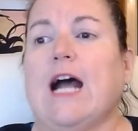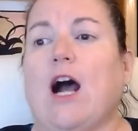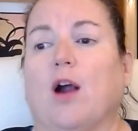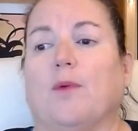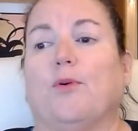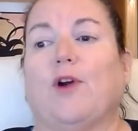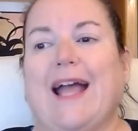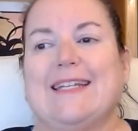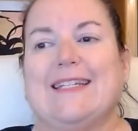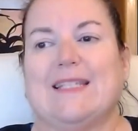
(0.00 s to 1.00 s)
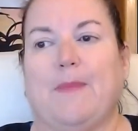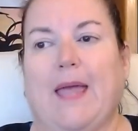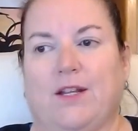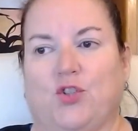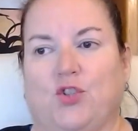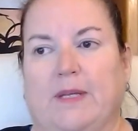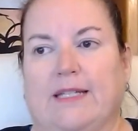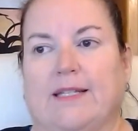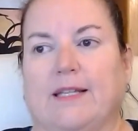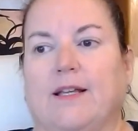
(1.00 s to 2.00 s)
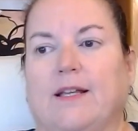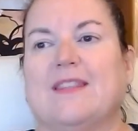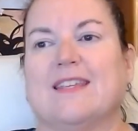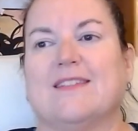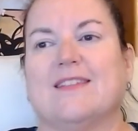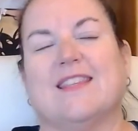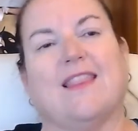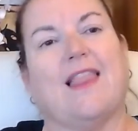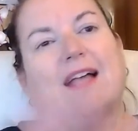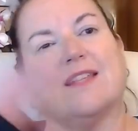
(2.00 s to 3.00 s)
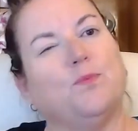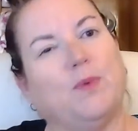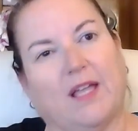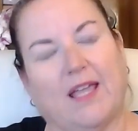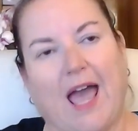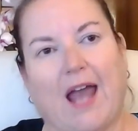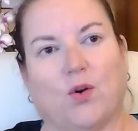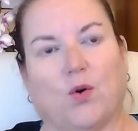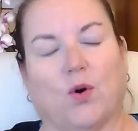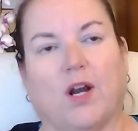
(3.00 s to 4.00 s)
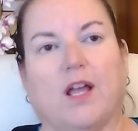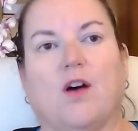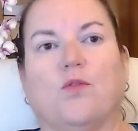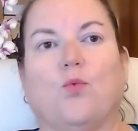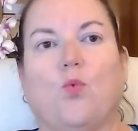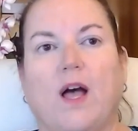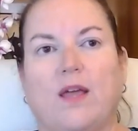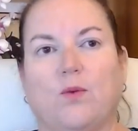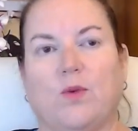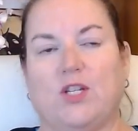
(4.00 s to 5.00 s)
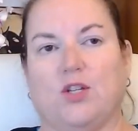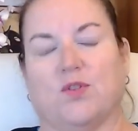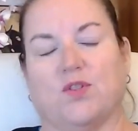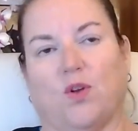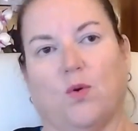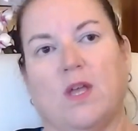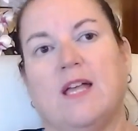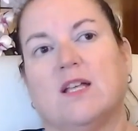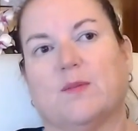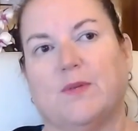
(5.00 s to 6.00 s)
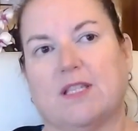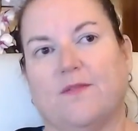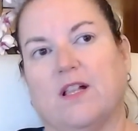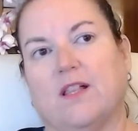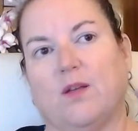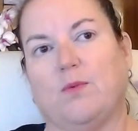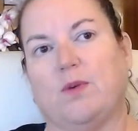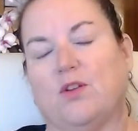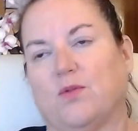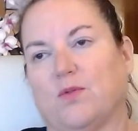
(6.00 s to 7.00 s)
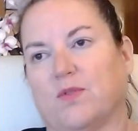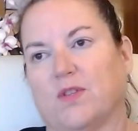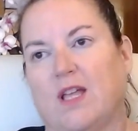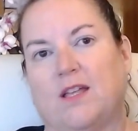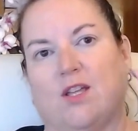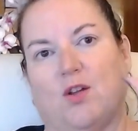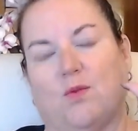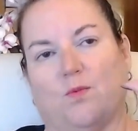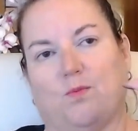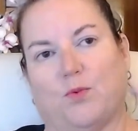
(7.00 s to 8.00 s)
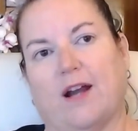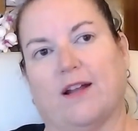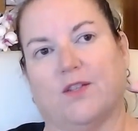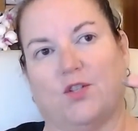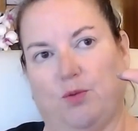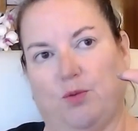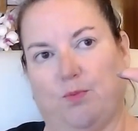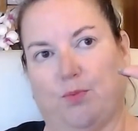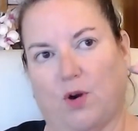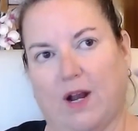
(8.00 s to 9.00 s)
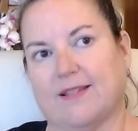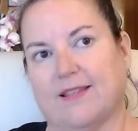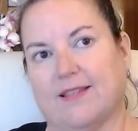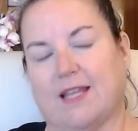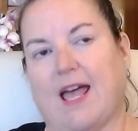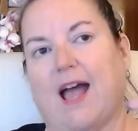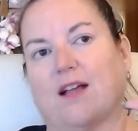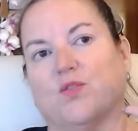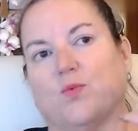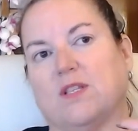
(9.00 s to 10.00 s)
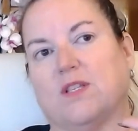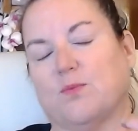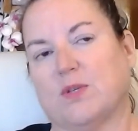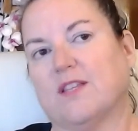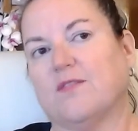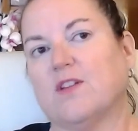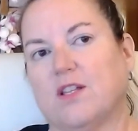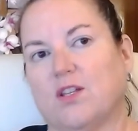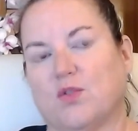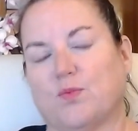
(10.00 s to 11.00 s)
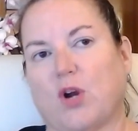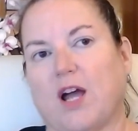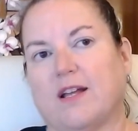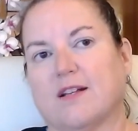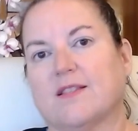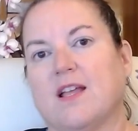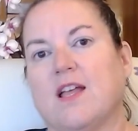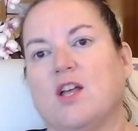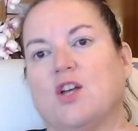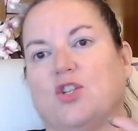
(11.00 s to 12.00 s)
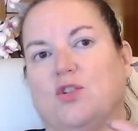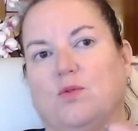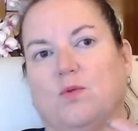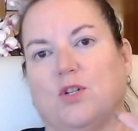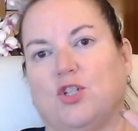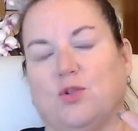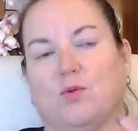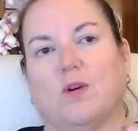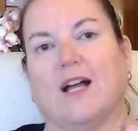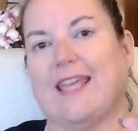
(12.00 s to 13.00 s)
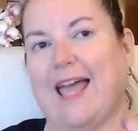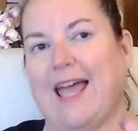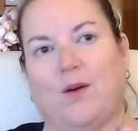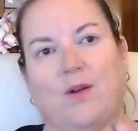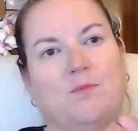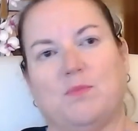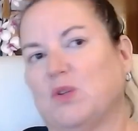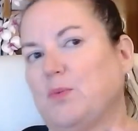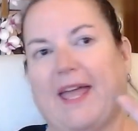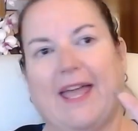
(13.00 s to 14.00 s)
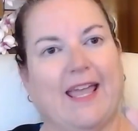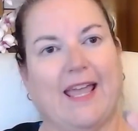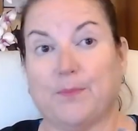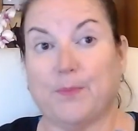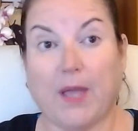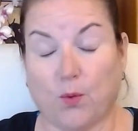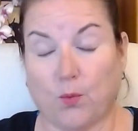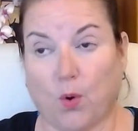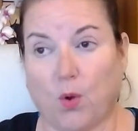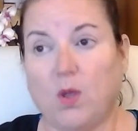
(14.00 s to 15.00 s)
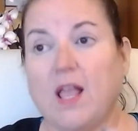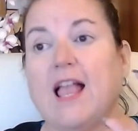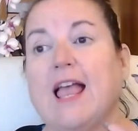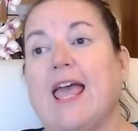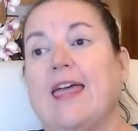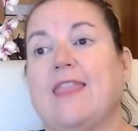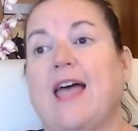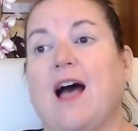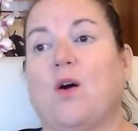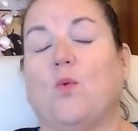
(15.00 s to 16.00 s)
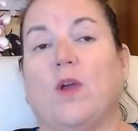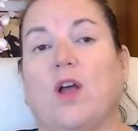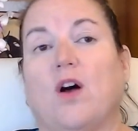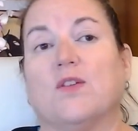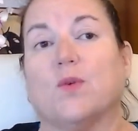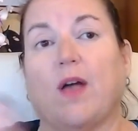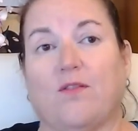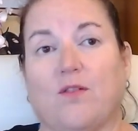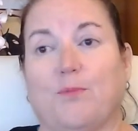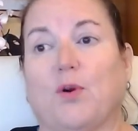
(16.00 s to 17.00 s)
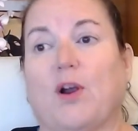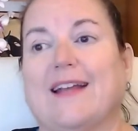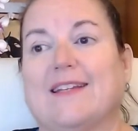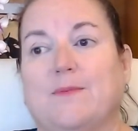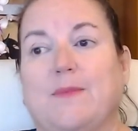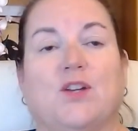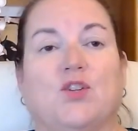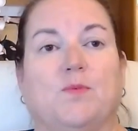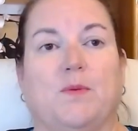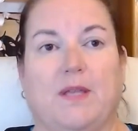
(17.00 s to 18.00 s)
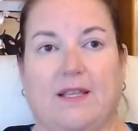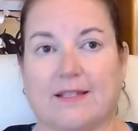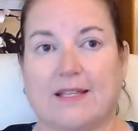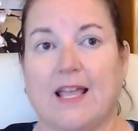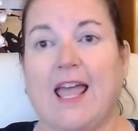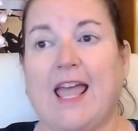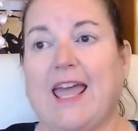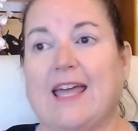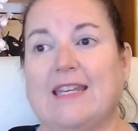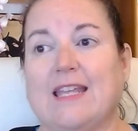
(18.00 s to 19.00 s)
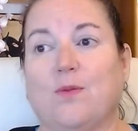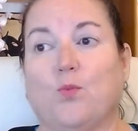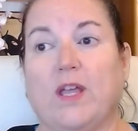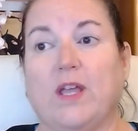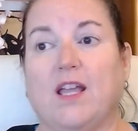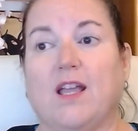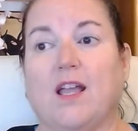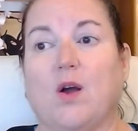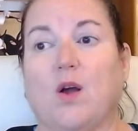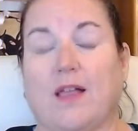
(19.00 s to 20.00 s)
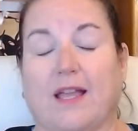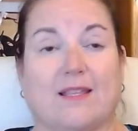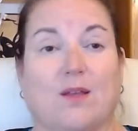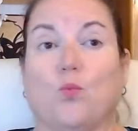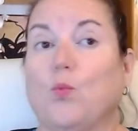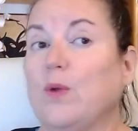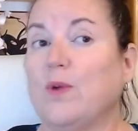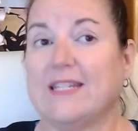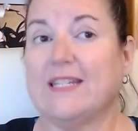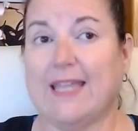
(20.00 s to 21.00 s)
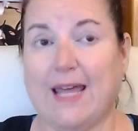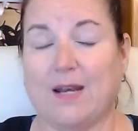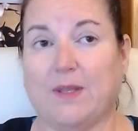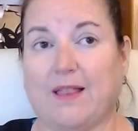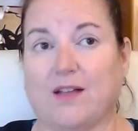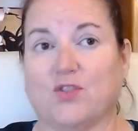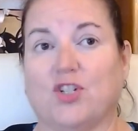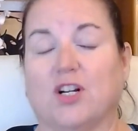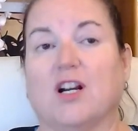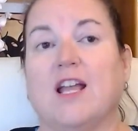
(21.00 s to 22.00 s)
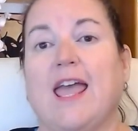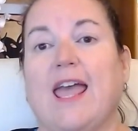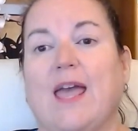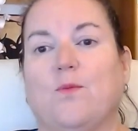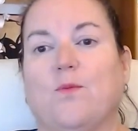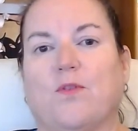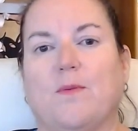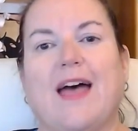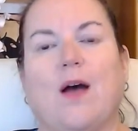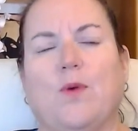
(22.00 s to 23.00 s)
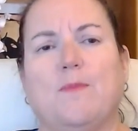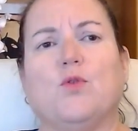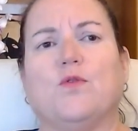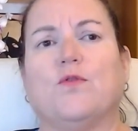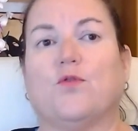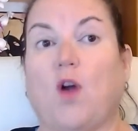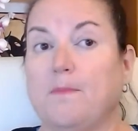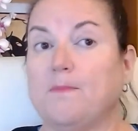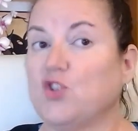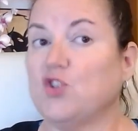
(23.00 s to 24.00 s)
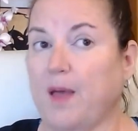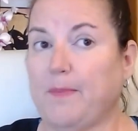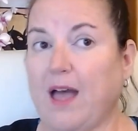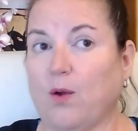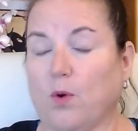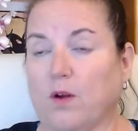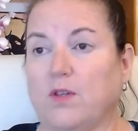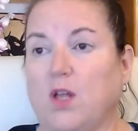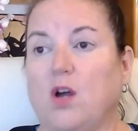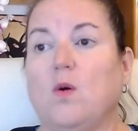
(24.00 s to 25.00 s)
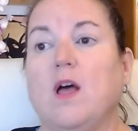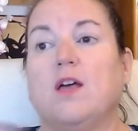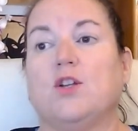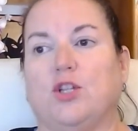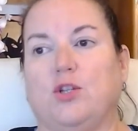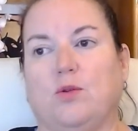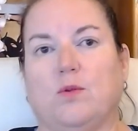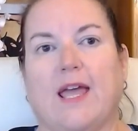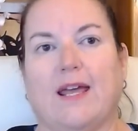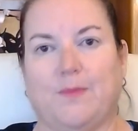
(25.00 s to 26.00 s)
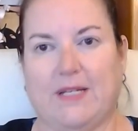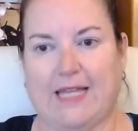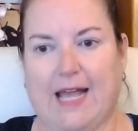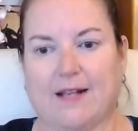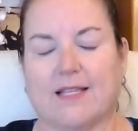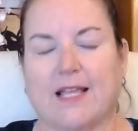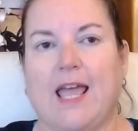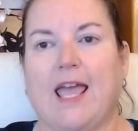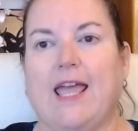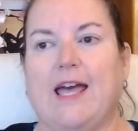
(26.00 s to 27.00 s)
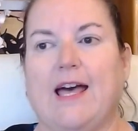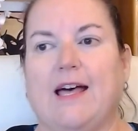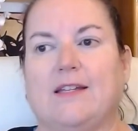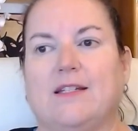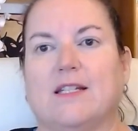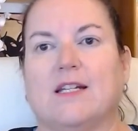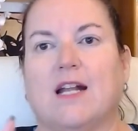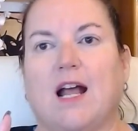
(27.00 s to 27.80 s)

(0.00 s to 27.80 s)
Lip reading: our practice management, this is the last big category of what we do. So specifically, we use products to process tax. We specifically use products to do accounting, bill pay, and payroll. And now we also have a practice management piece. And like I said, we went to Canopy last year. And from that, we moved from Jetpack Workflow to Canopy Tax. And